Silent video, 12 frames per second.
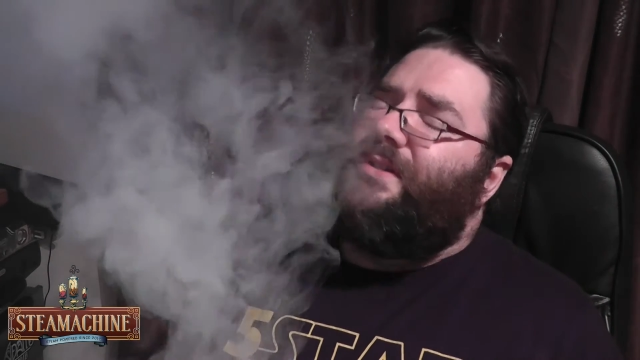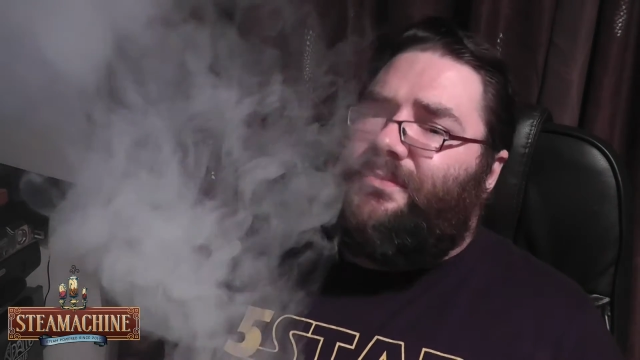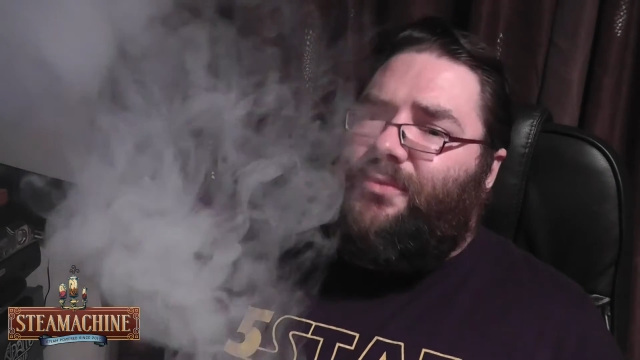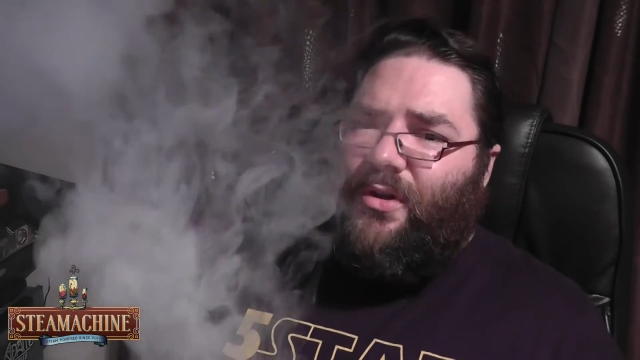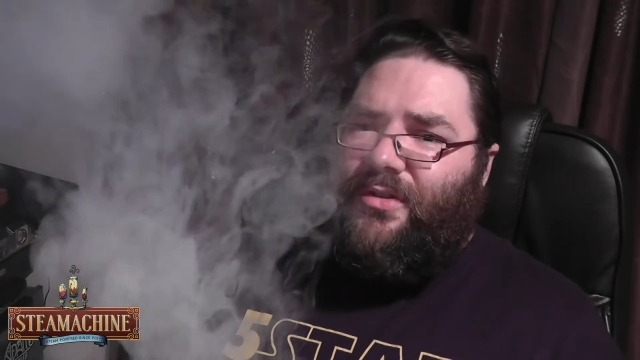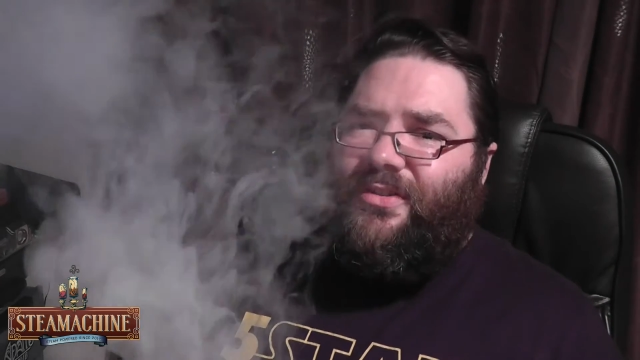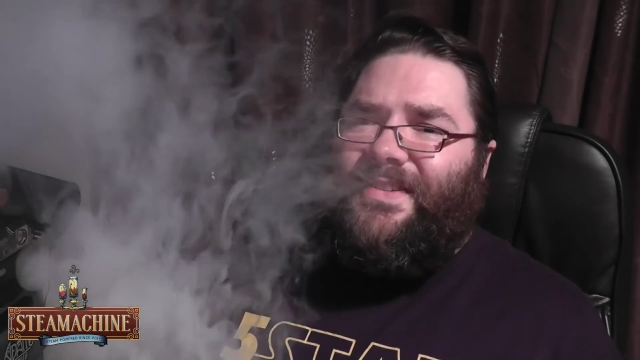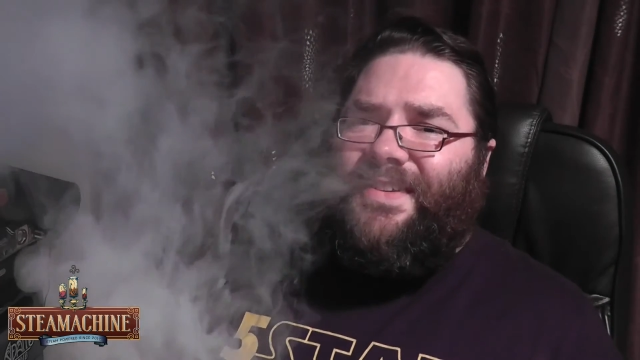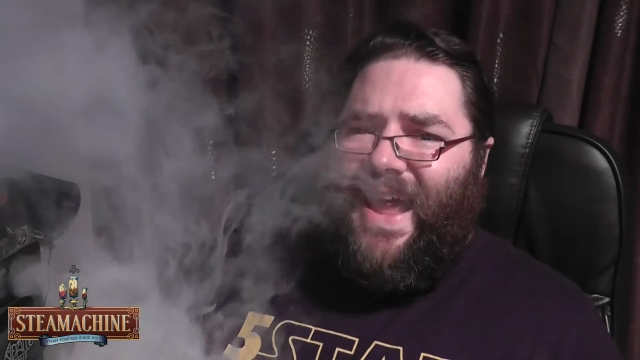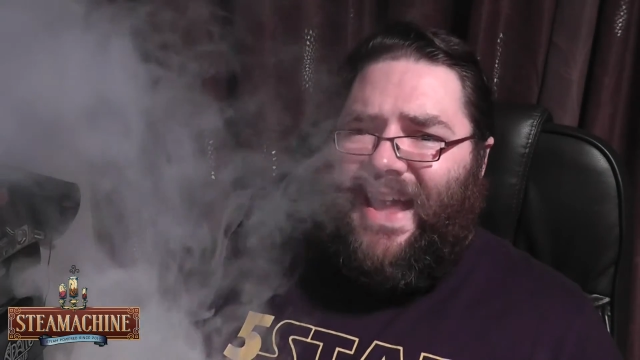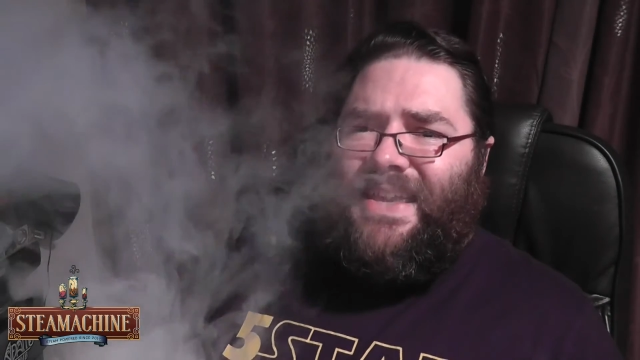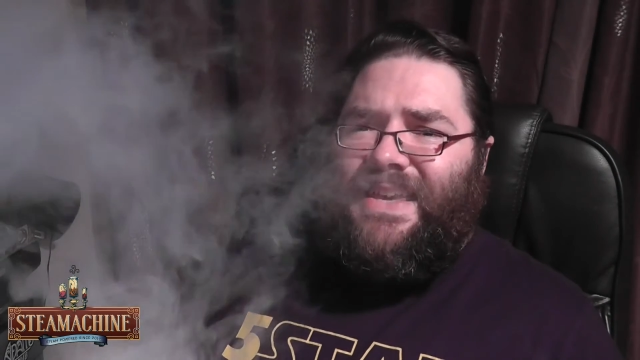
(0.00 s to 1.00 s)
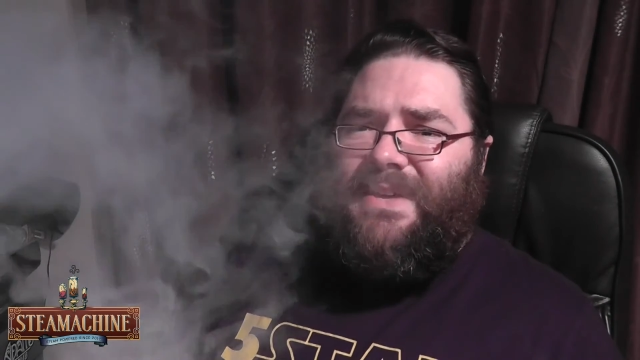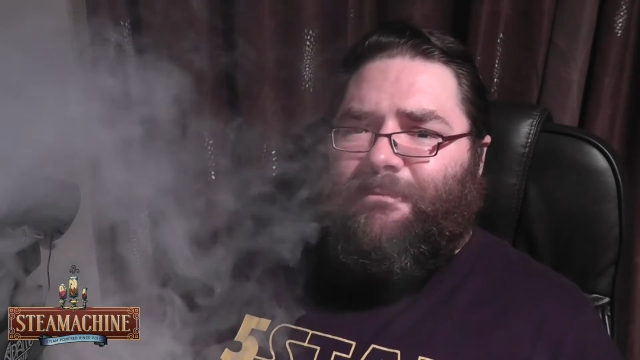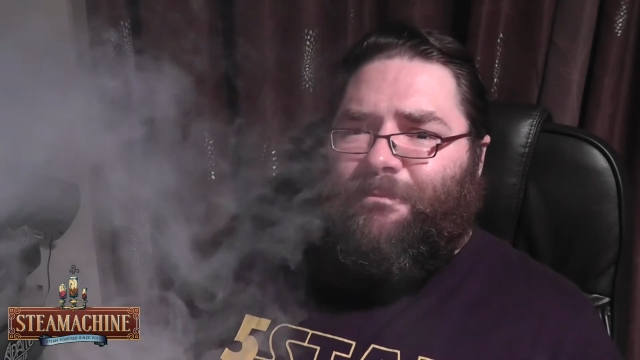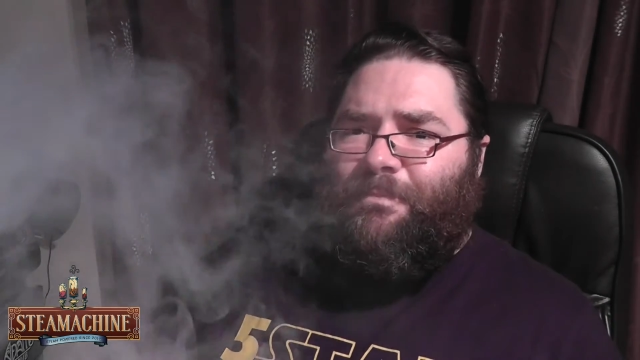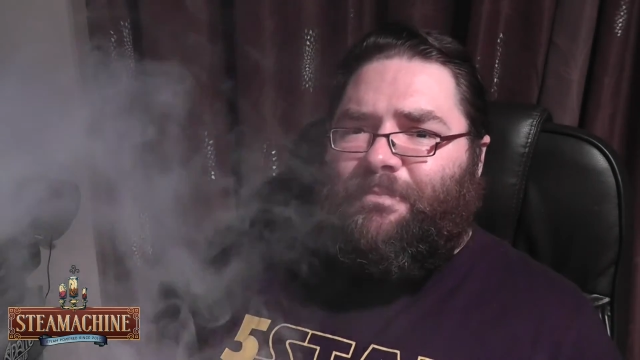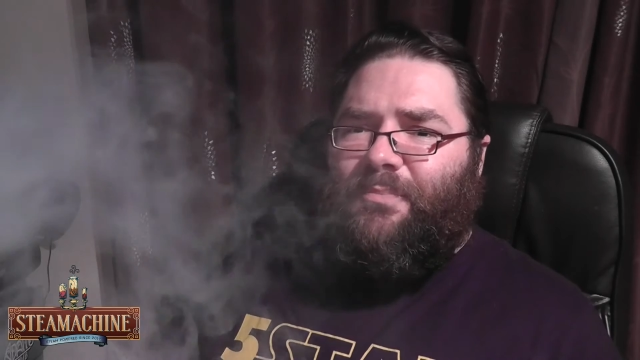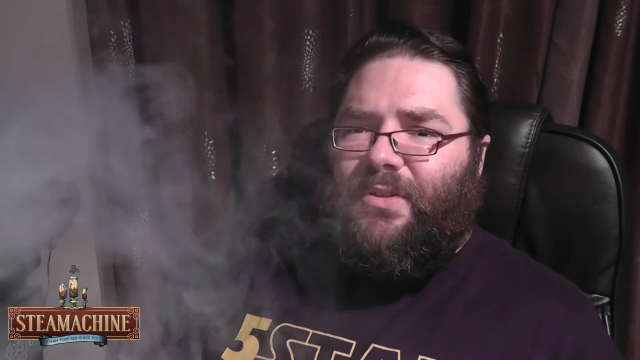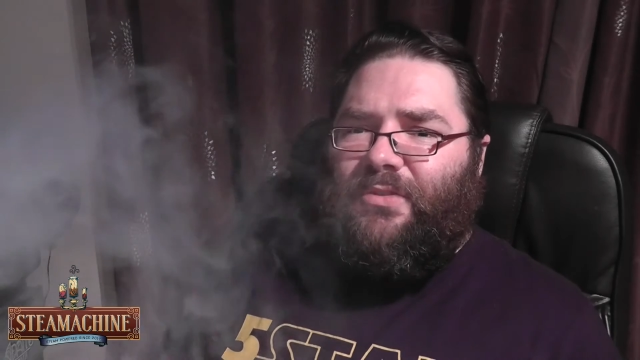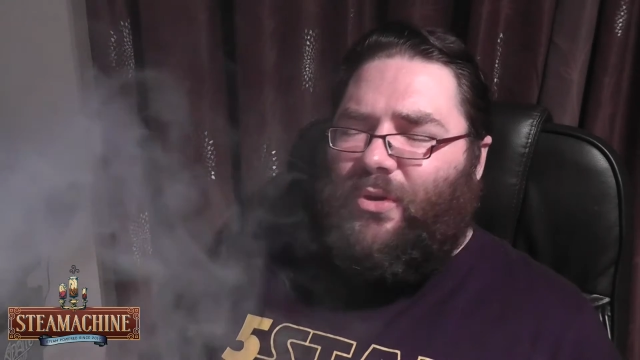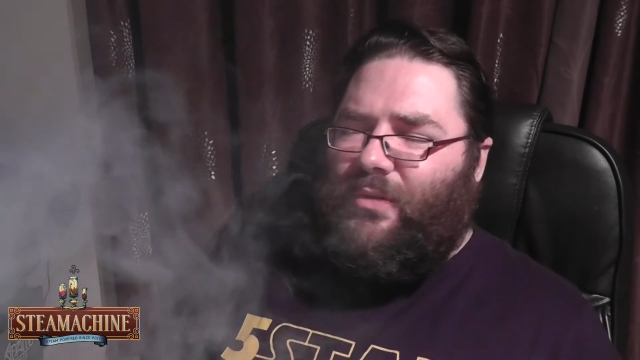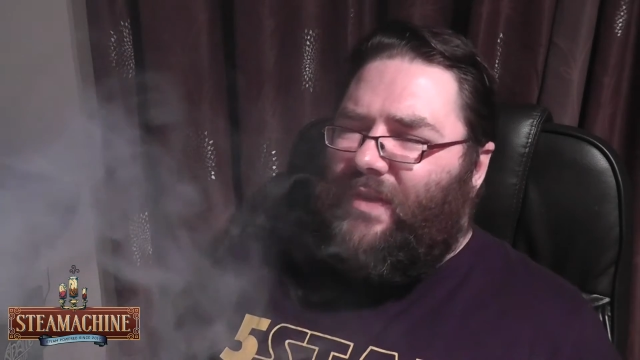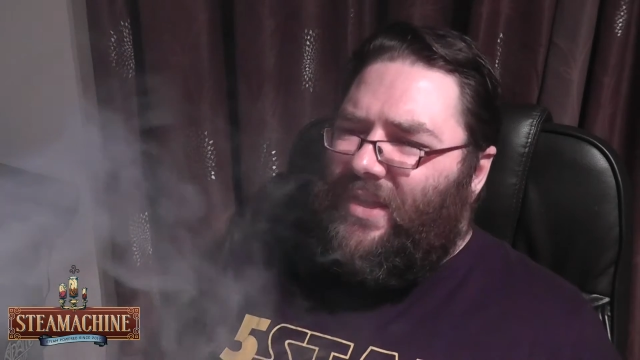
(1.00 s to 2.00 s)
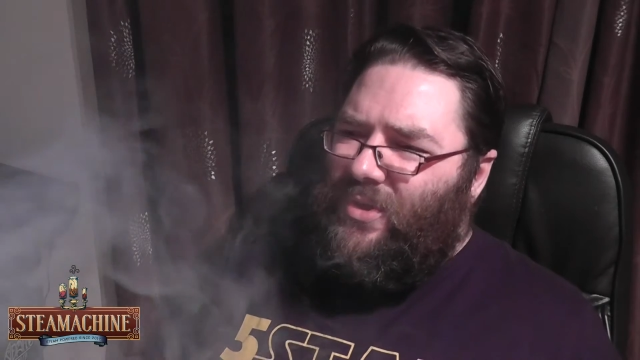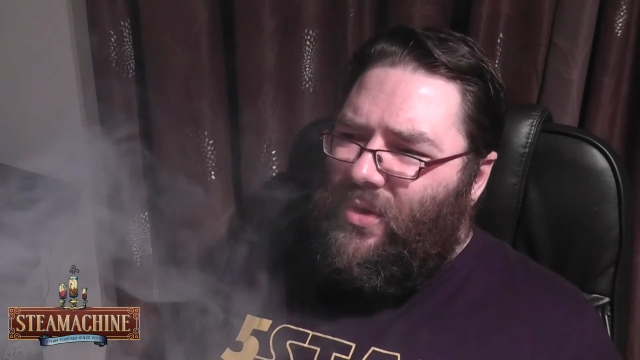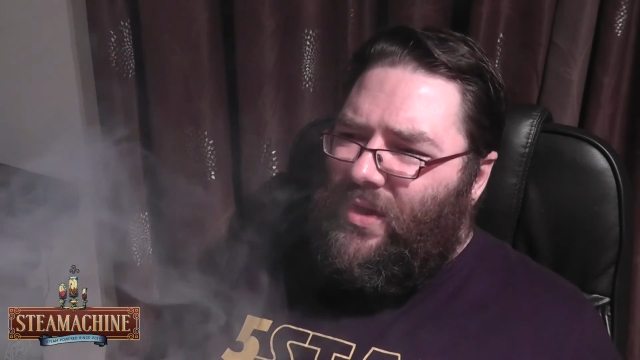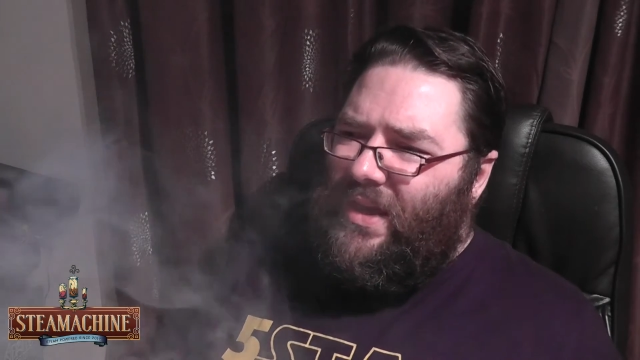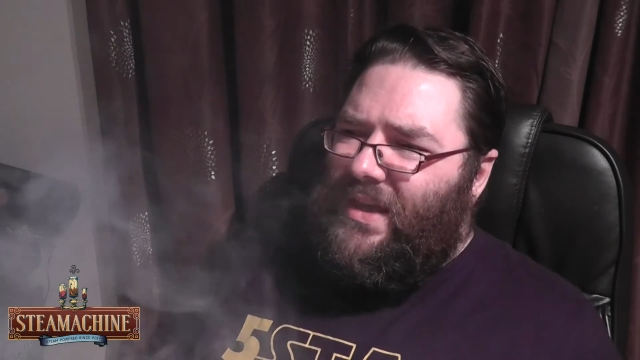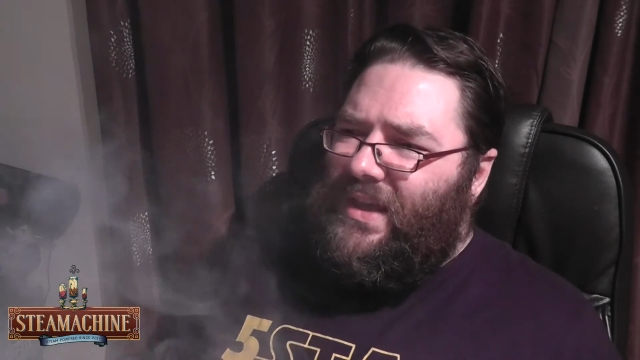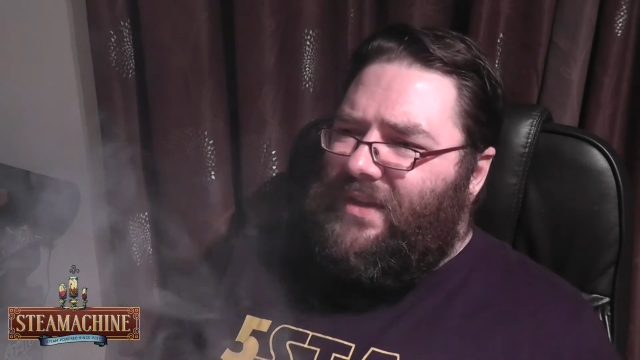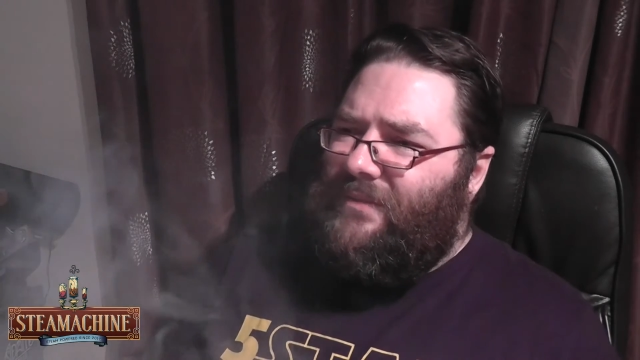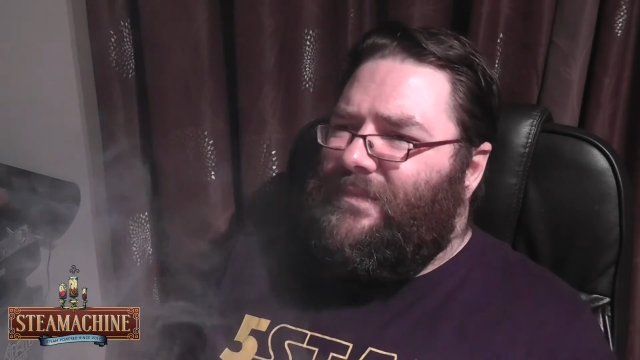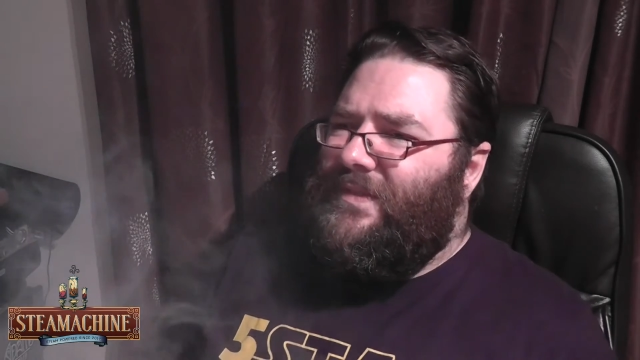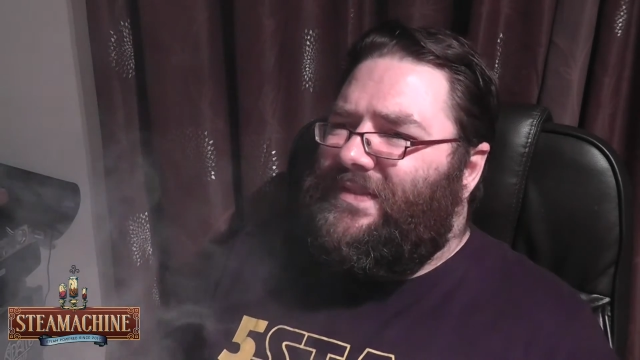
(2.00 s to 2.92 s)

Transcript: Nice and tangy, sort of a yogurty